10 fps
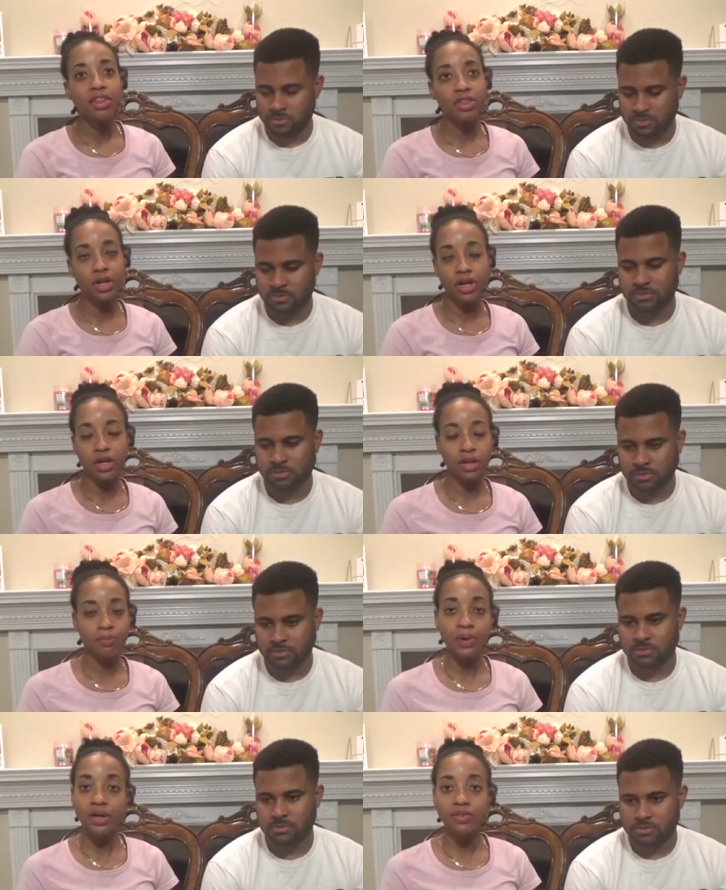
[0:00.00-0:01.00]

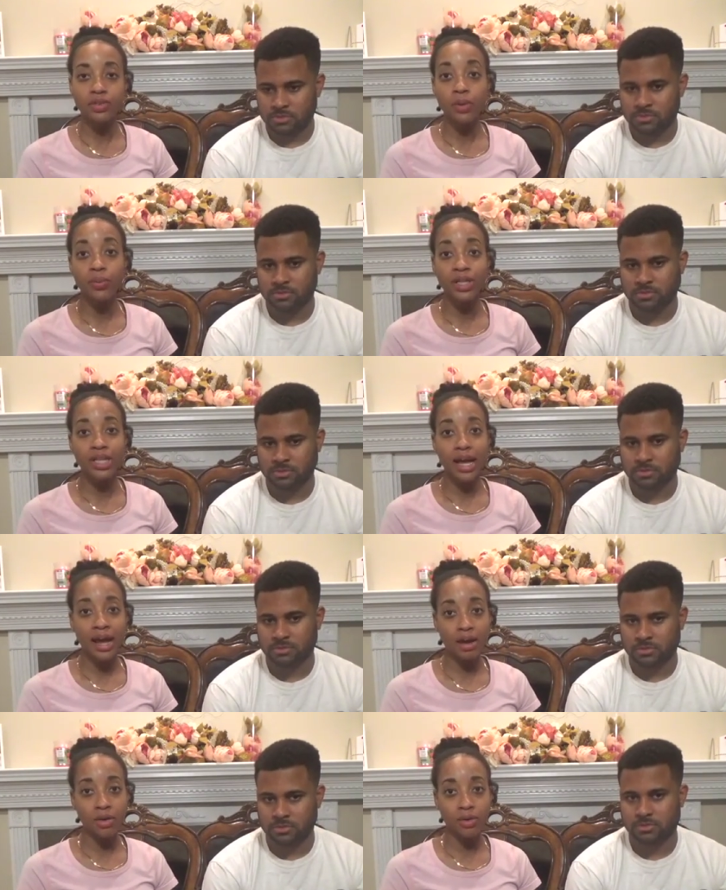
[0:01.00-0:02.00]
Speaker 1: the birth
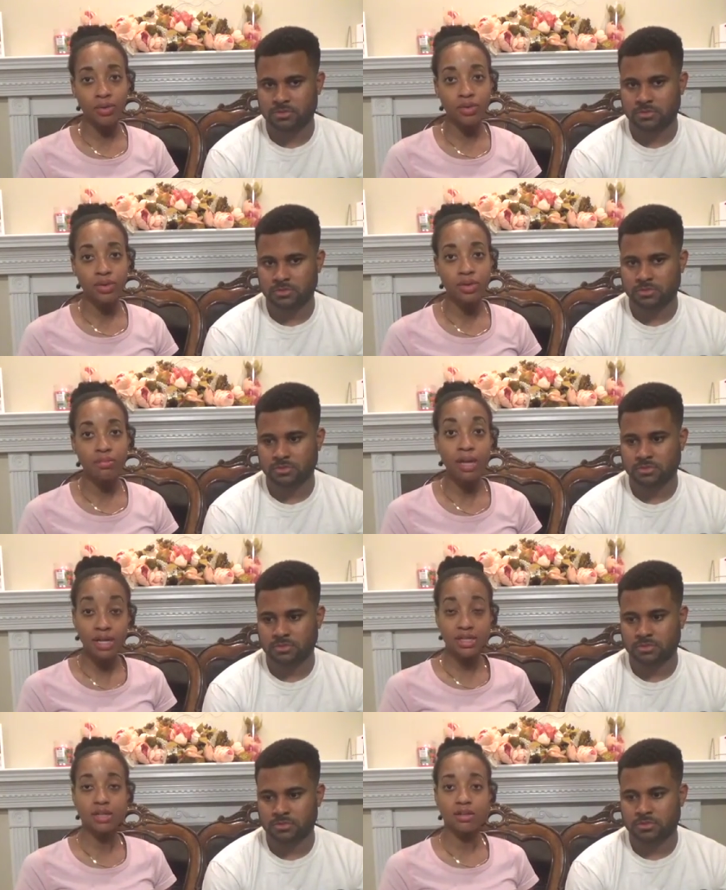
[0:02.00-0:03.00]
without
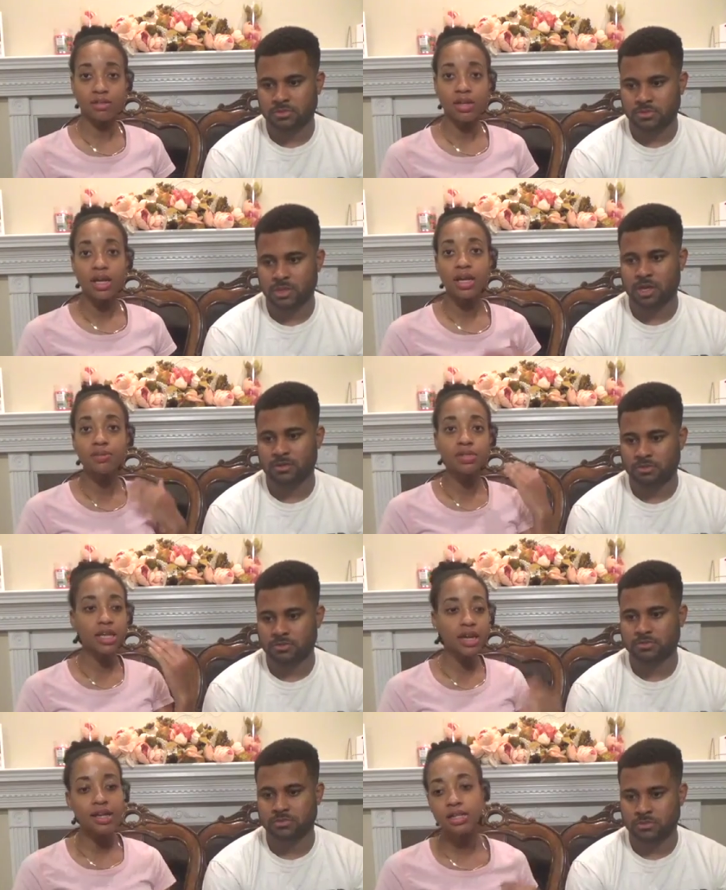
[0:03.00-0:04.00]
medicine. Yeah. Keep
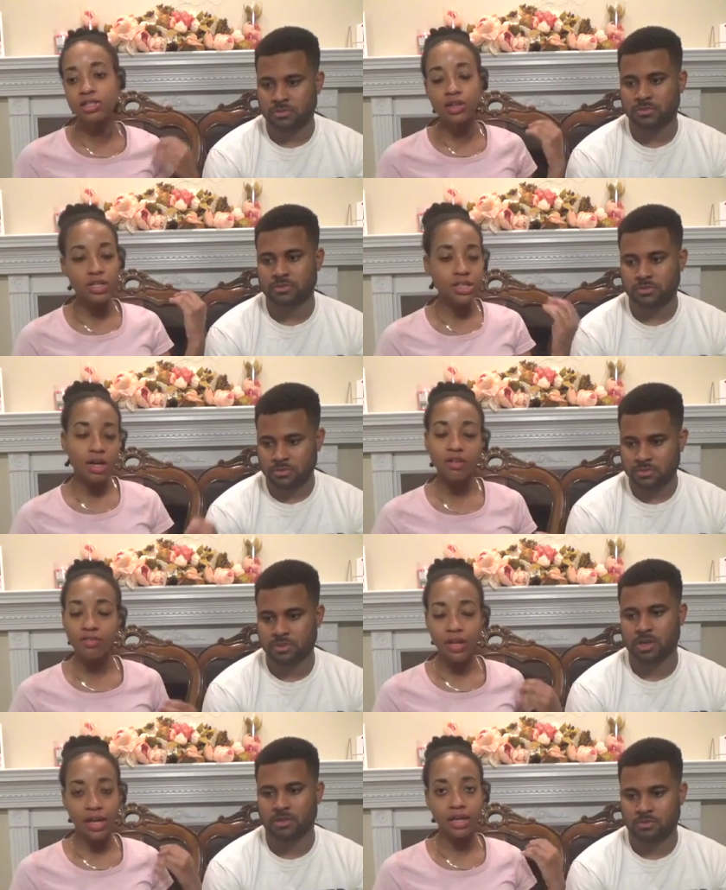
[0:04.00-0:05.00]
saying that to
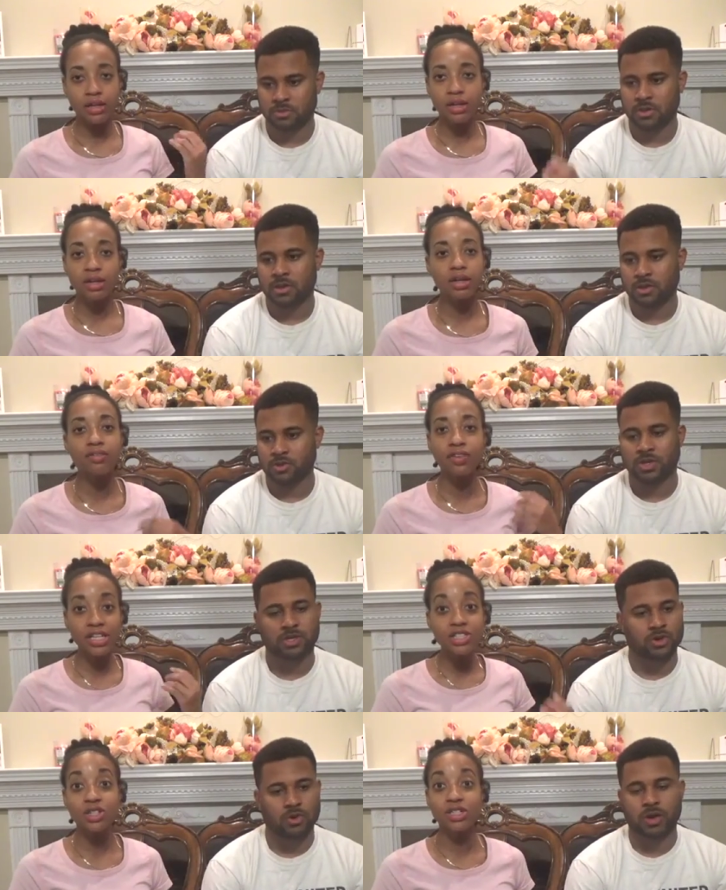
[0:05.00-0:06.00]
yourself. Like
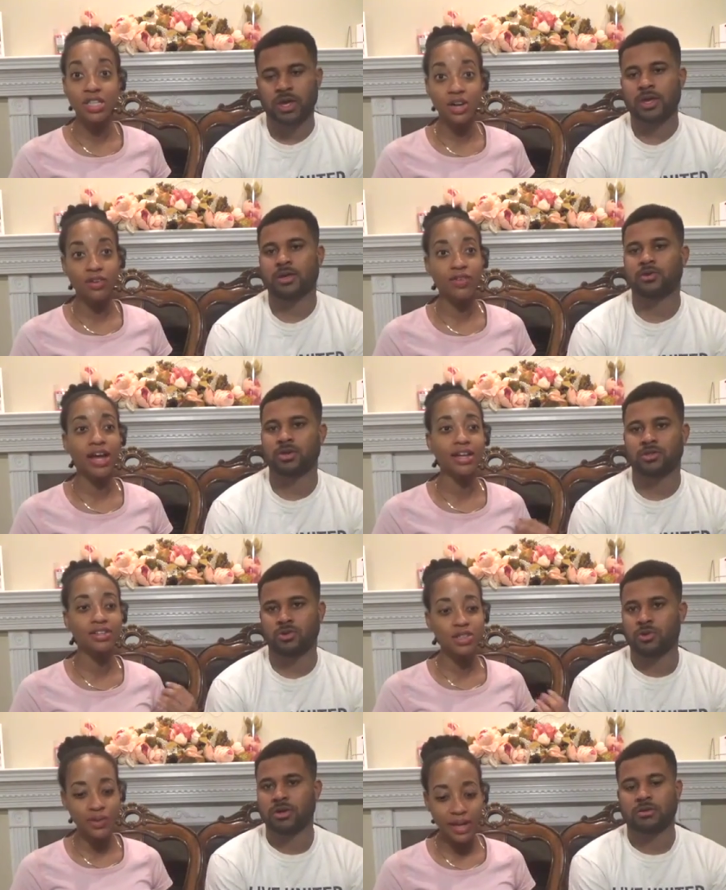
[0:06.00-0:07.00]
convince you yourself, you I
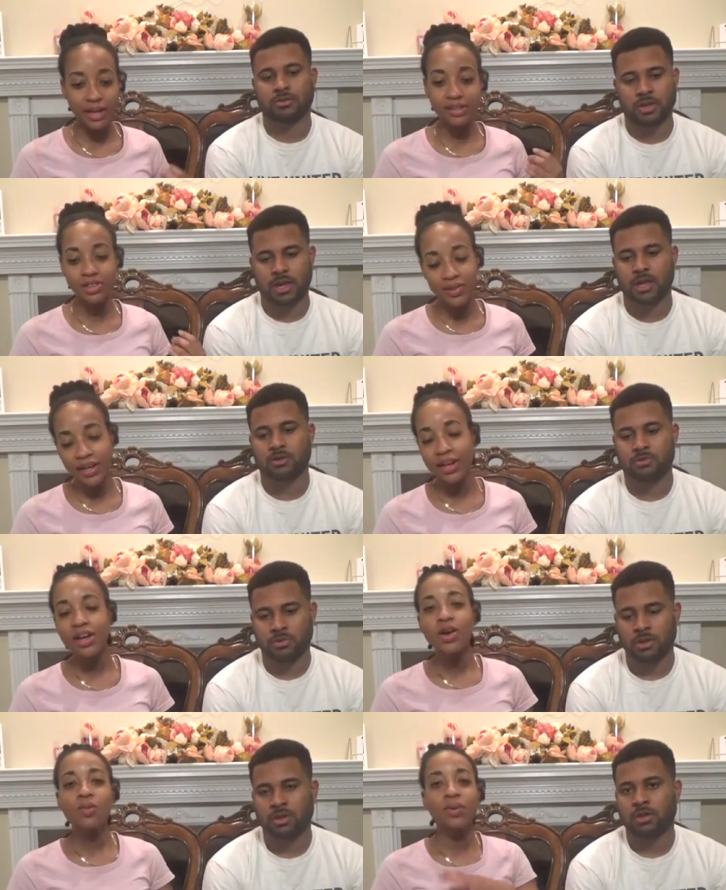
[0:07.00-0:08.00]
can do it, it I can yeah. do
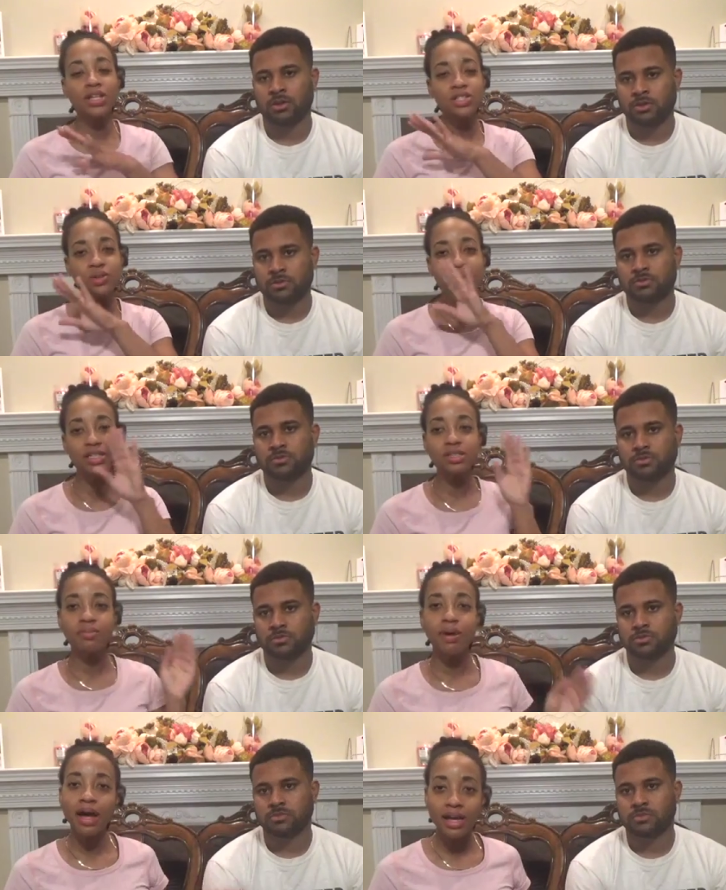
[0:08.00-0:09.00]
it. Once you get
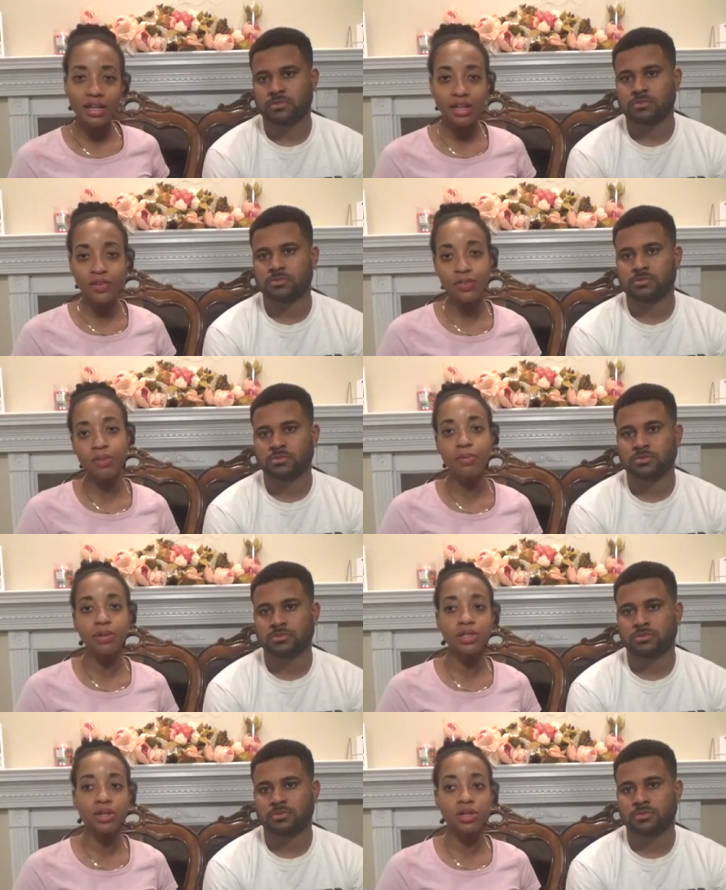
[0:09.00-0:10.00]
your mind clear from
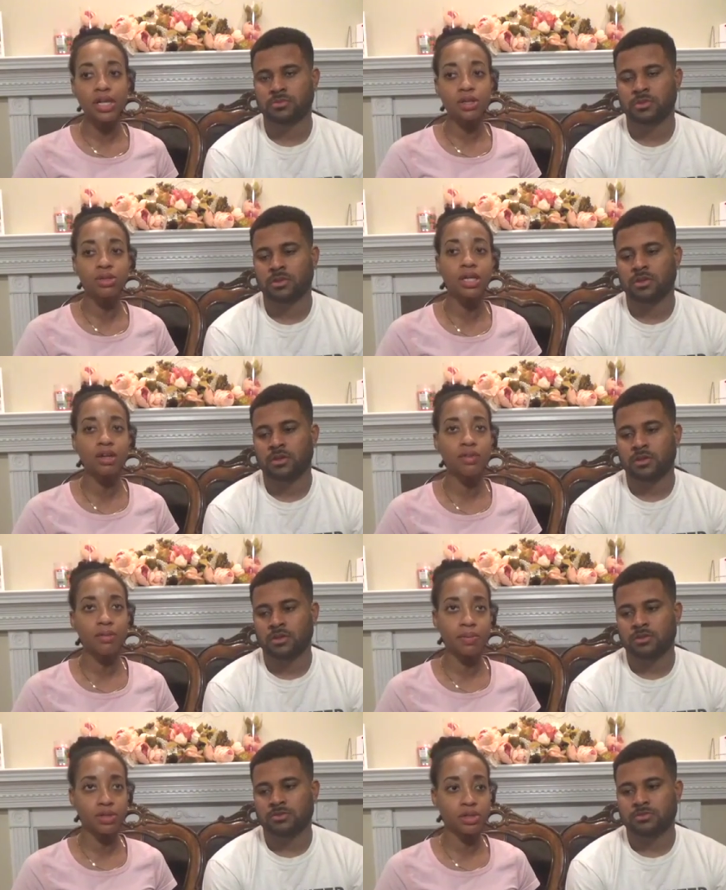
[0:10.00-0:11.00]
epidural, like you think of
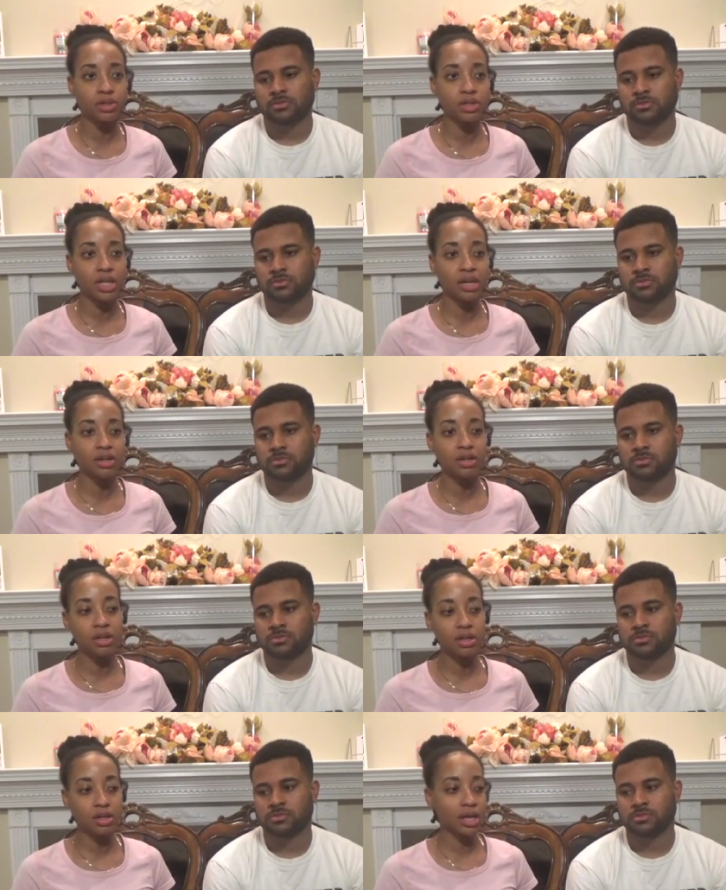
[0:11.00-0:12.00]
epidural, you're like,
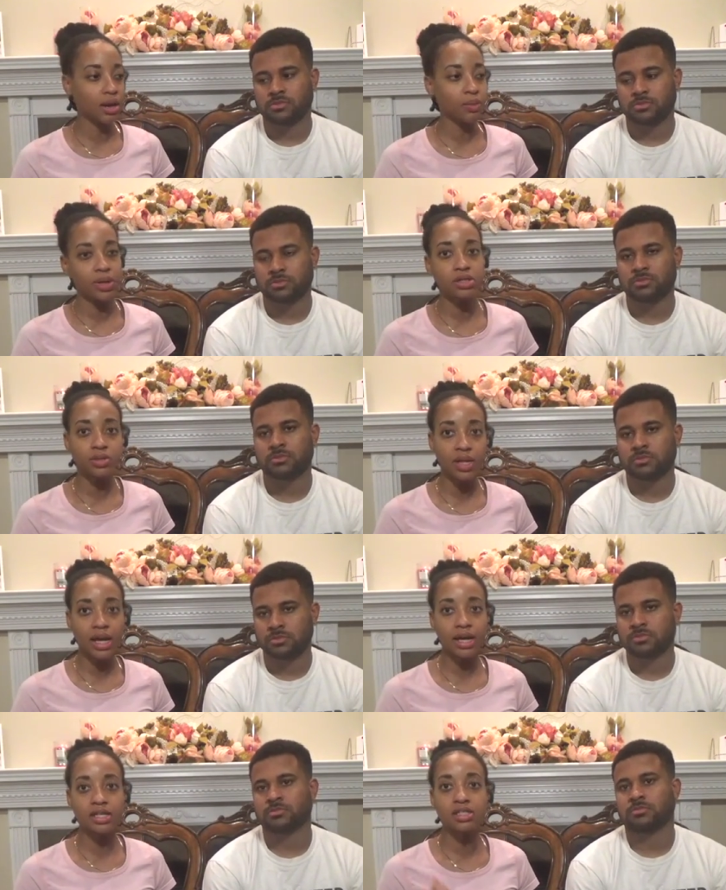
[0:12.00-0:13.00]
uh, I don't want to do
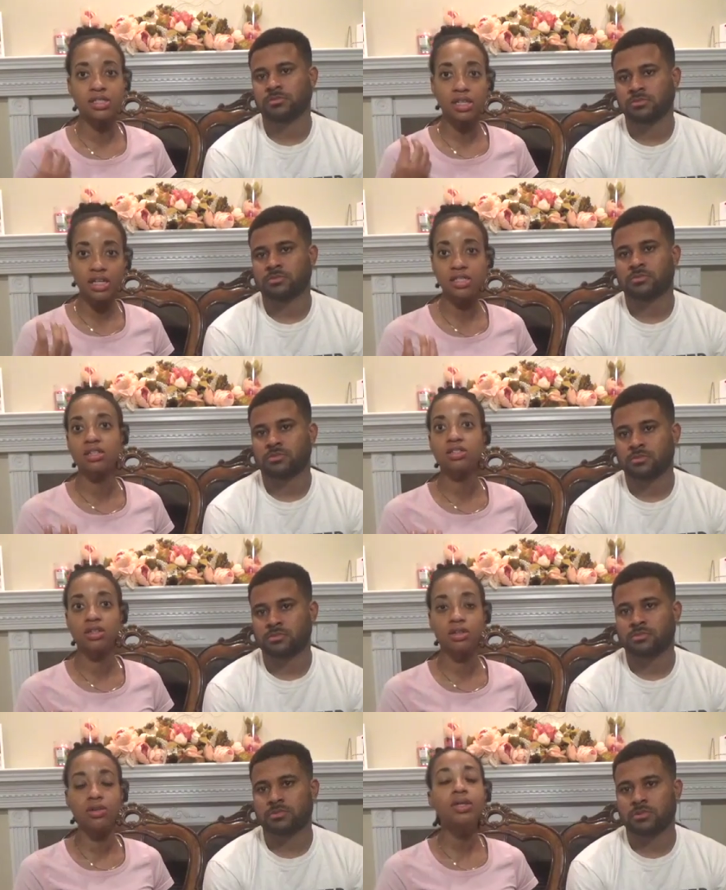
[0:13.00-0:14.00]
that. It's disgusting to you.